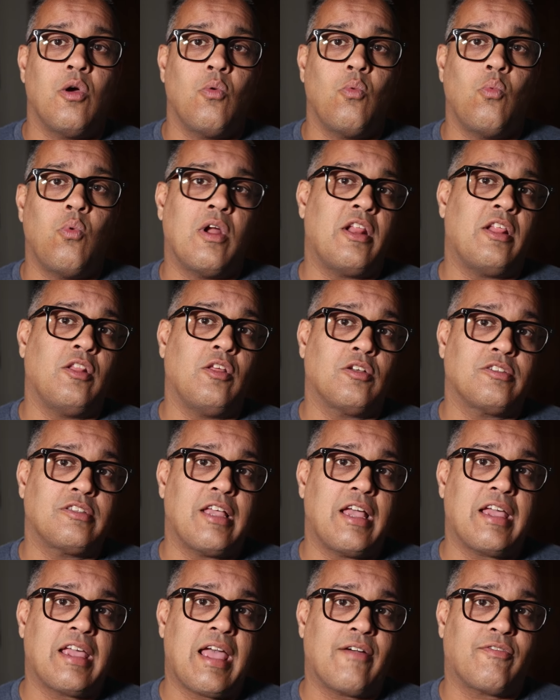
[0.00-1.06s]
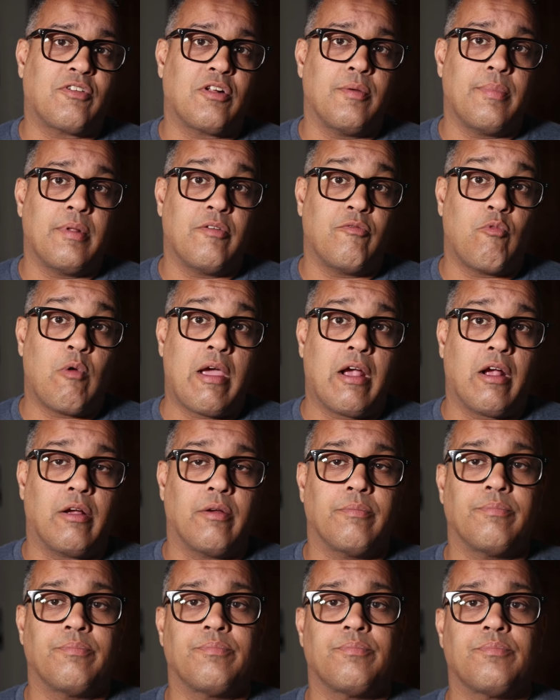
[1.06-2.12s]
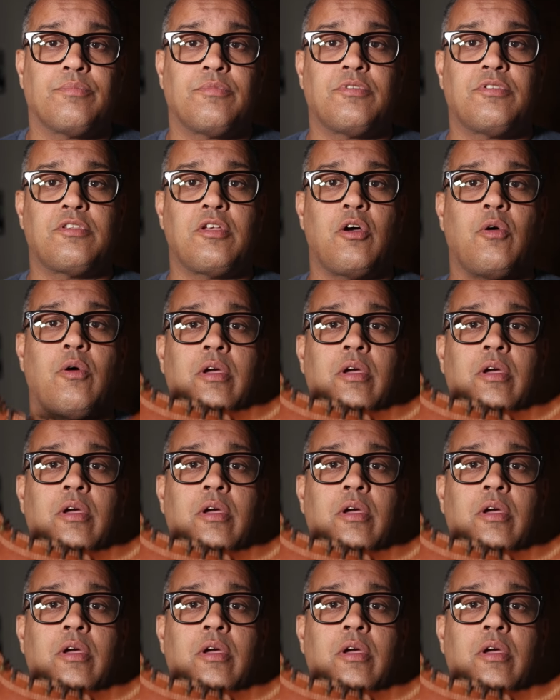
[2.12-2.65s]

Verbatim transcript: what it looks like after a bit of wear. So